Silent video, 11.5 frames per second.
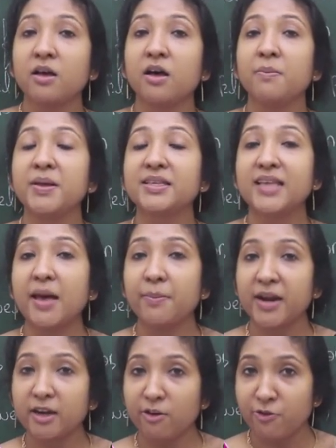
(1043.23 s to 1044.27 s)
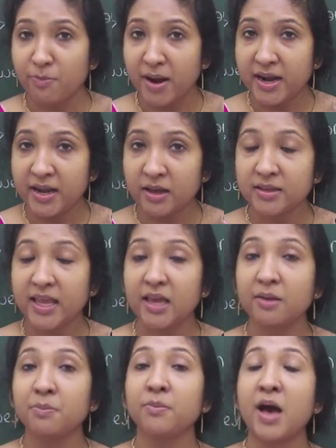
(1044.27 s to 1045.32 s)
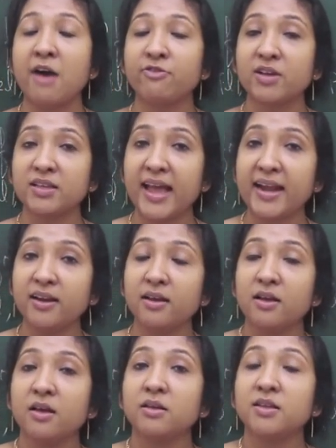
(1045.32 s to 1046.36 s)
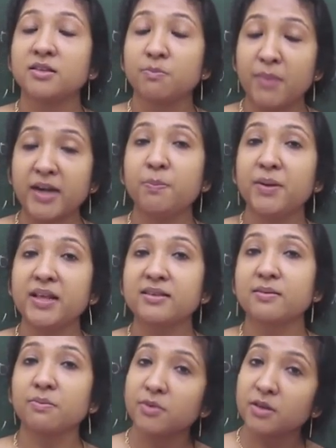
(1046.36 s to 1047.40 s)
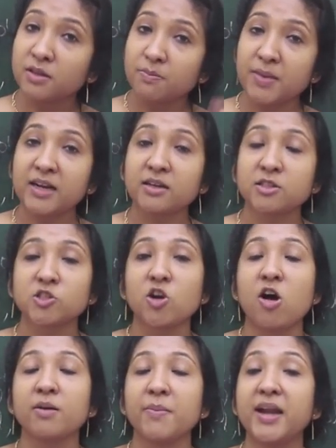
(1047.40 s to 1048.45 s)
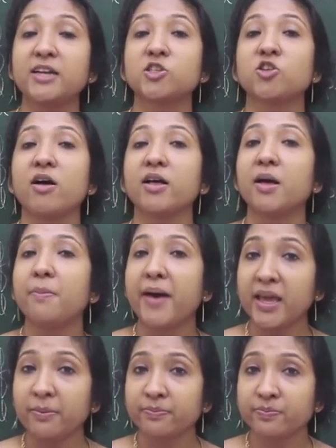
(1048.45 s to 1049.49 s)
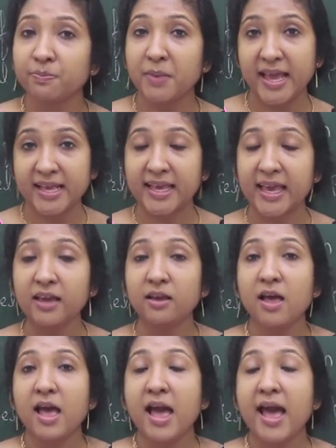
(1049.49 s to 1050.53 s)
Bricks are made of mud. This mud bricks made stronger by baking.